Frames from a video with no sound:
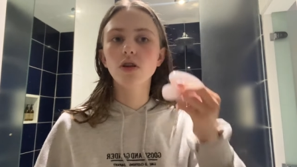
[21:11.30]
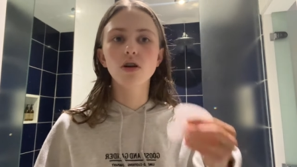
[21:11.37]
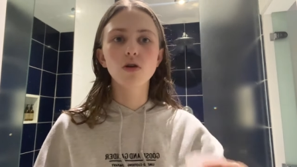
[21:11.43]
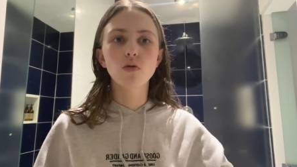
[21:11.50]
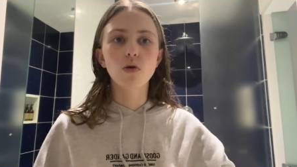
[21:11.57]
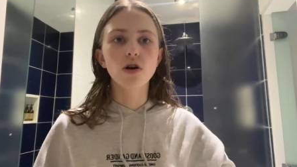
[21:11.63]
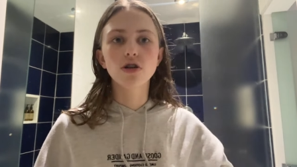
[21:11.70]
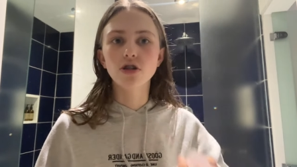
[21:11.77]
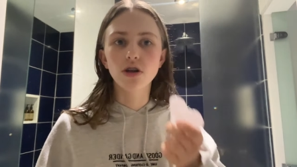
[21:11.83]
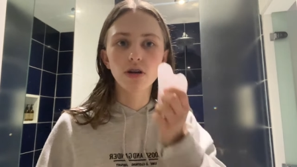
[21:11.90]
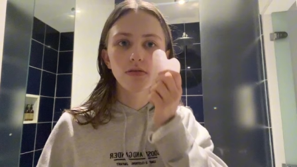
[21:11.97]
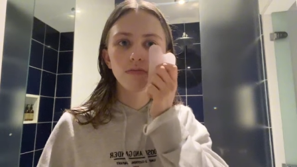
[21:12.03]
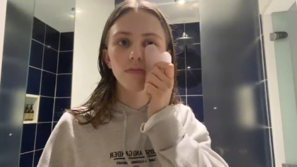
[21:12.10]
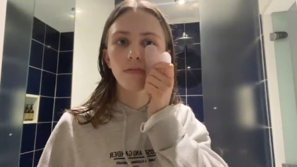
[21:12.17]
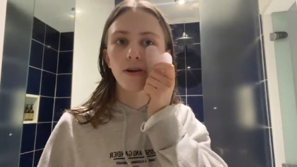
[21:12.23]
gua sha.
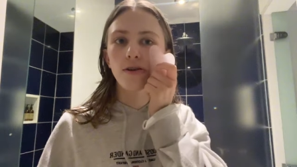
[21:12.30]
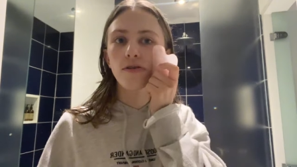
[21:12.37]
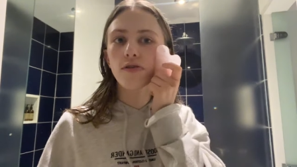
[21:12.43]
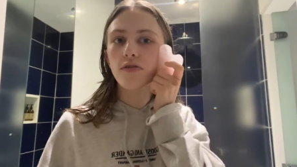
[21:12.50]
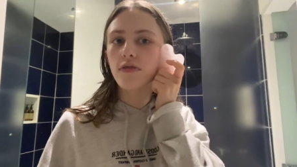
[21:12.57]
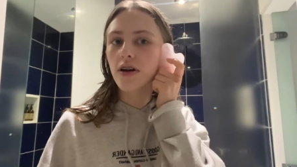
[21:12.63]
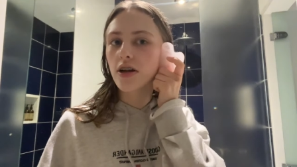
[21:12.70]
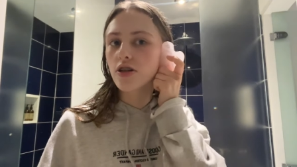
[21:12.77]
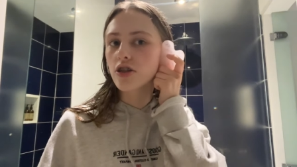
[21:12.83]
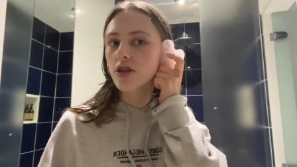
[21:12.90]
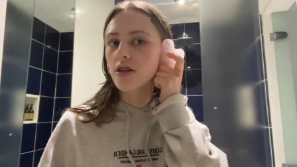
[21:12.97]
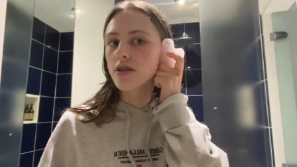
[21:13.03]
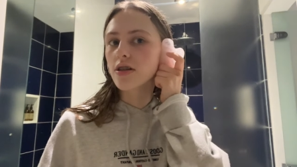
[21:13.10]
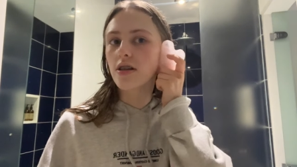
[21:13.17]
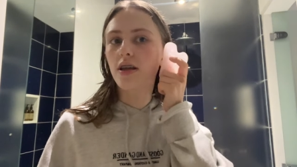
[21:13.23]
I don't know if it actually
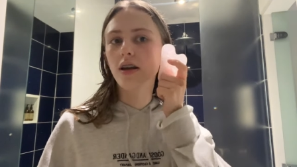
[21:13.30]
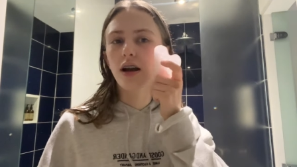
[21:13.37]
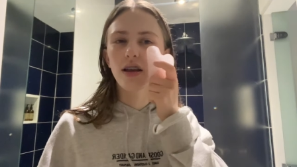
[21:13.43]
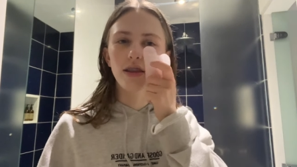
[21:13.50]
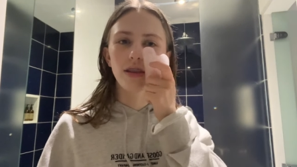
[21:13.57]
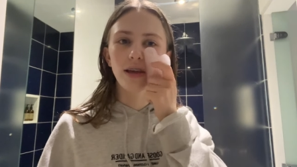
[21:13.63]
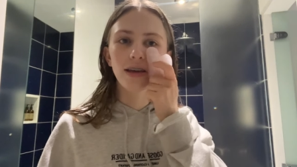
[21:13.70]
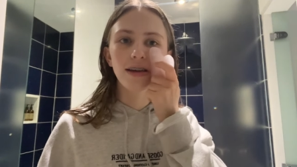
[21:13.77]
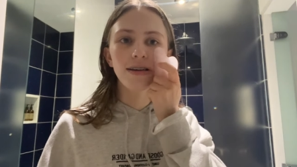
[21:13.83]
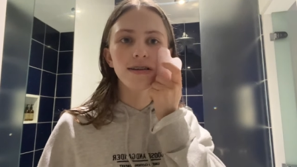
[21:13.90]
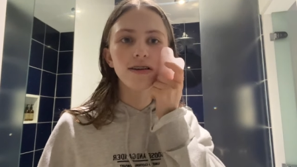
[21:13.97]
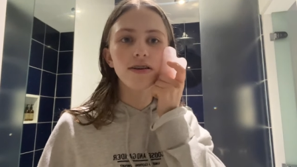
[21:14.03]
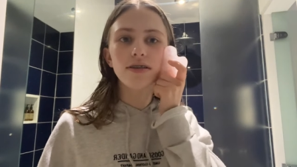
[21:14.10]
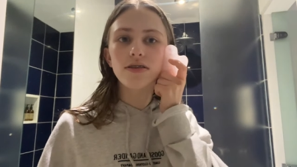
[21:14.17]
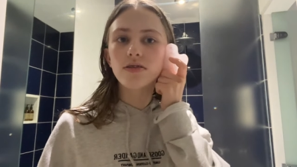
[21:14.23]
does anything. I think it
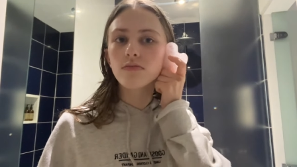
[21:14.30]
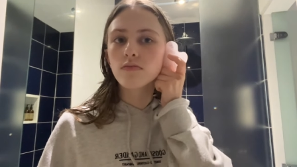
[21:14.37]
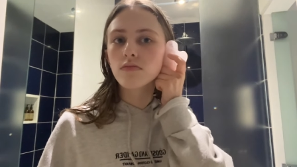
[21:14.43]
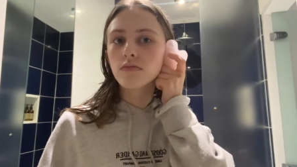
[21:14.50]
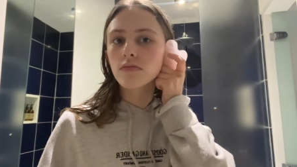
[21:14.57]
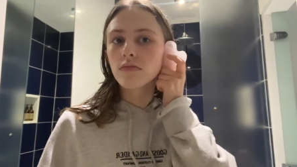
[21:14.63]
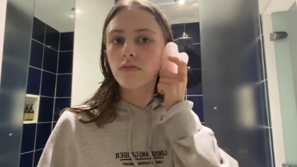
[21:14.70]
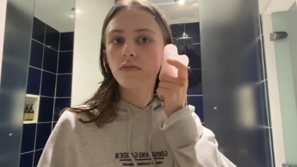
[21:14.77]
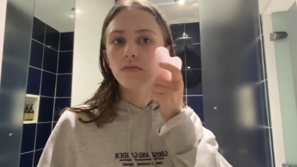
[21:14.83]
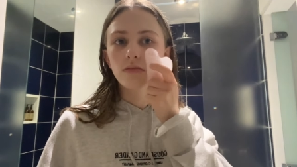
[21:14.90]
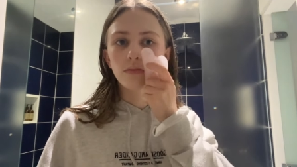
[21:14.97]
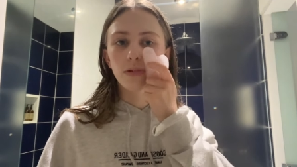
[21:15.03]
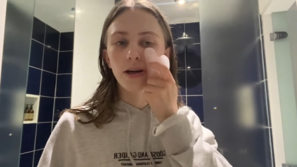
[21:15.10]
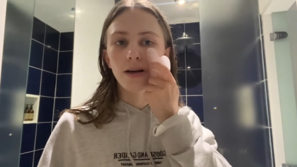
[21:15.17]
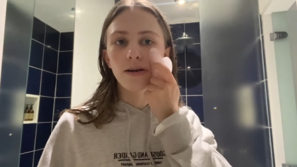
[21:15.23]
does,
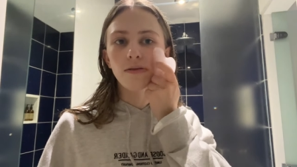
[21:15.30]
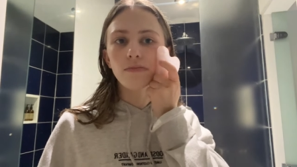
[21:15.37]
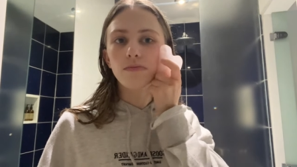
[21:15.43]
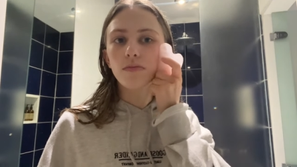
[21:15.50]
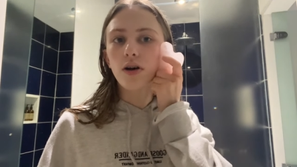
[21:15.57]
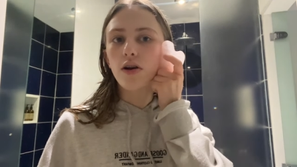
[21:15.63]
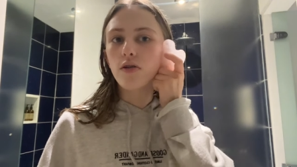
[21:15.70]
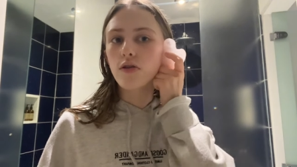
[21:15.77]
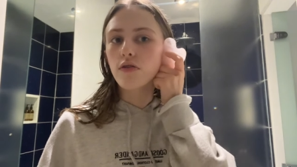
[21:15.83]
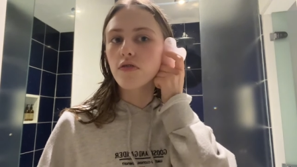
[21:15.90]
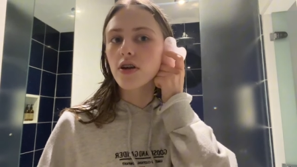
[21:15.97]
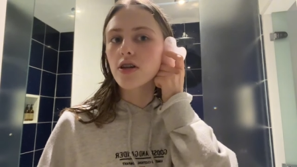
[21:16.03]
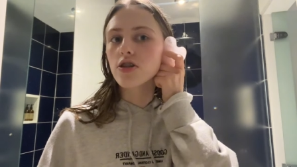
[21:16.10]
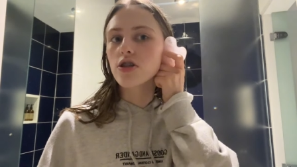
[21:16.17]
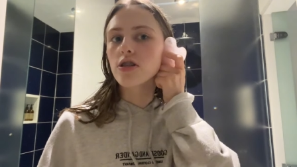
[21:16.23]
but I don't know if
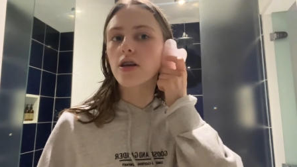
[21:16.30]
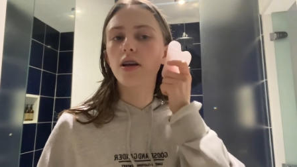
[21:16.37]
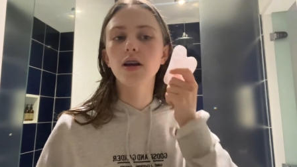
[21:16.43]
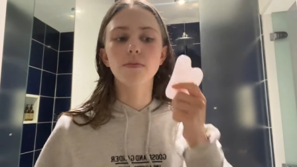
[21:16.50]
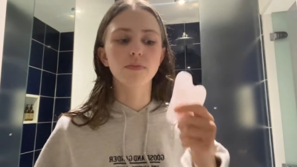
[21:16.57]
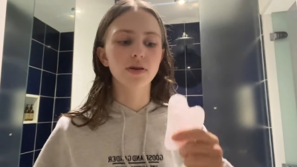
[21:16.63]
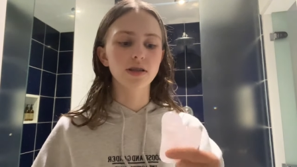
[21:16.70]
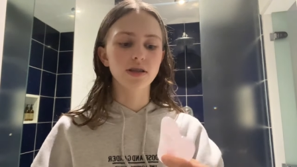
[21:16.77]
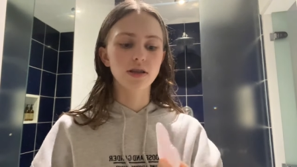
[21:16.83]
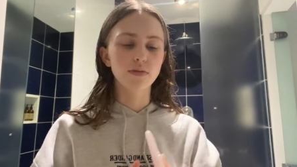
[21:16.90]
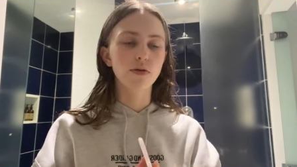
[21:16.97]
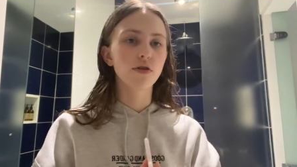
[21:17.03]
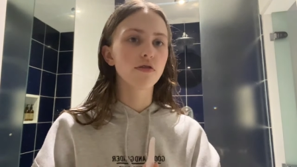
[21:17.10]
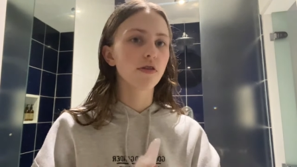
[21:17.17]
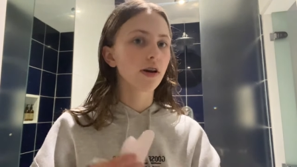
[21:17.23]
that's just like a
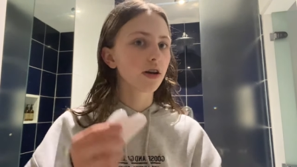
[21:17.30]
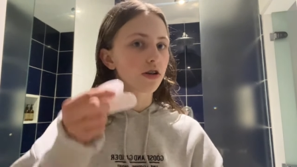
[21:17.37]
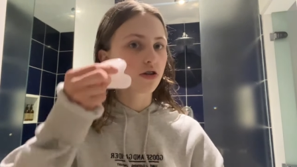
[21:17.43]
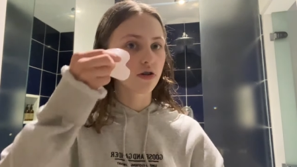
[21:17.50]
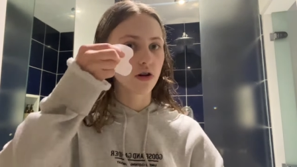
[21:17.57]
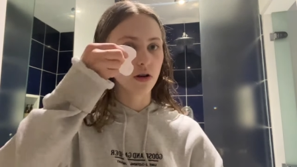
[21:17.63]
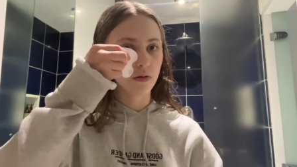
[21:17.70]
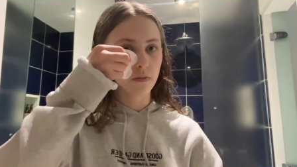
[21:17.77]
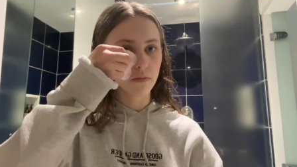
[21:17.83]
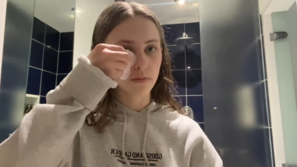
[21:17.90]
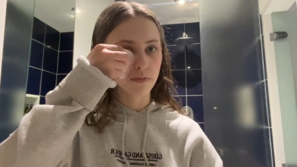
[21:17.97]
placebo effect, you know?